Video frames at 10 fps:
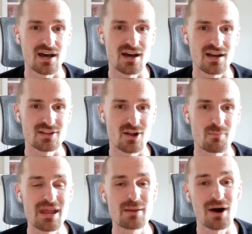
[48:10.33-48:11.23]
you know made
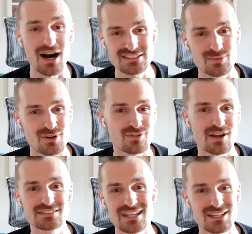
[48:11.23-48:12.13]
it possible for us to
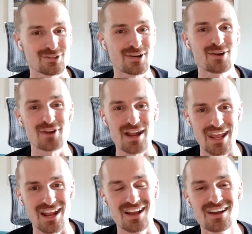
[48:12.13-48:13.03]
hit the ground running
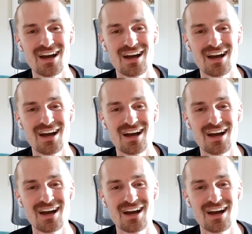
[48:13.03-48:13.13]
uh,